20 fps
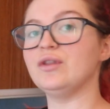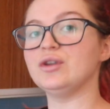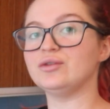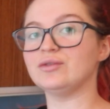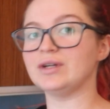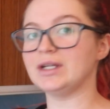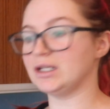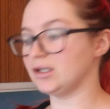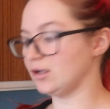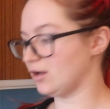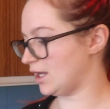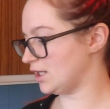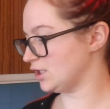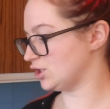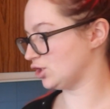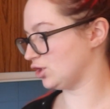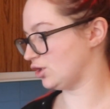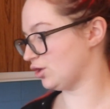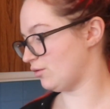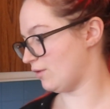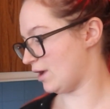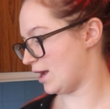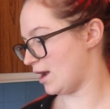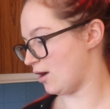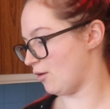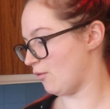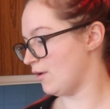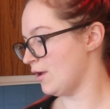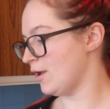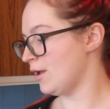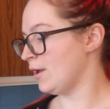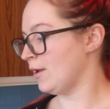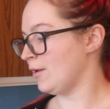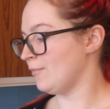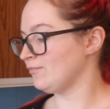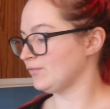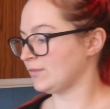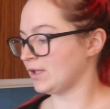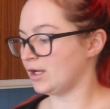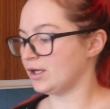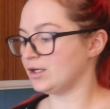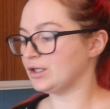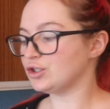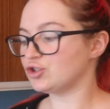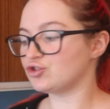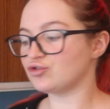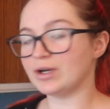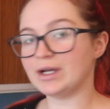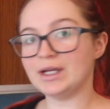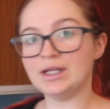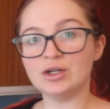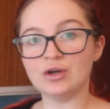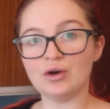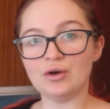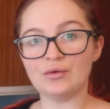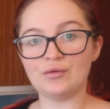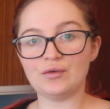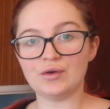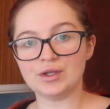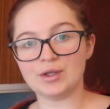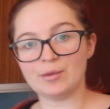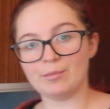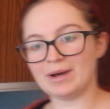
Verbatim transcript: the green light to go out. Drain off your